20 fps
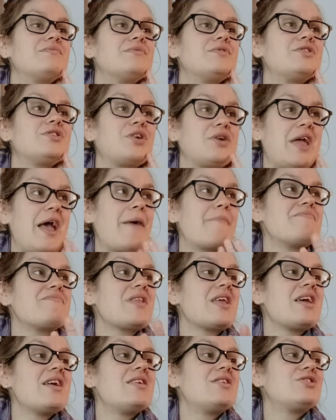
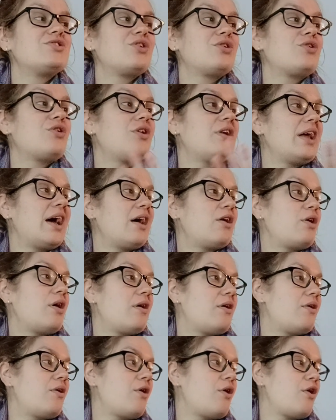So got out
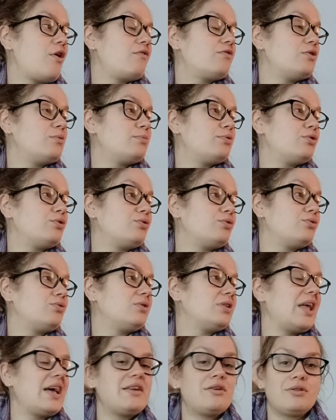of the pool,
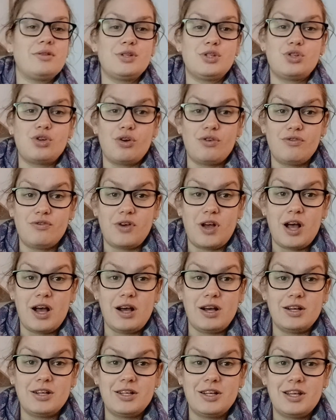laid on the
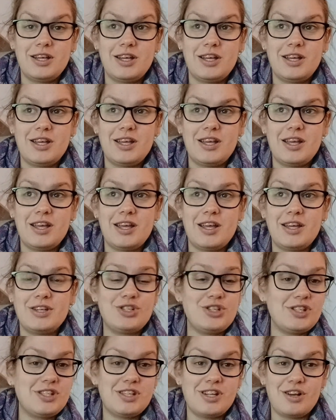sofa, and
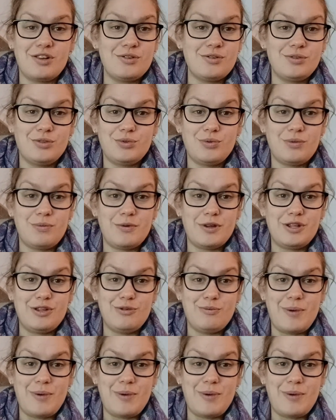just snuggled with my new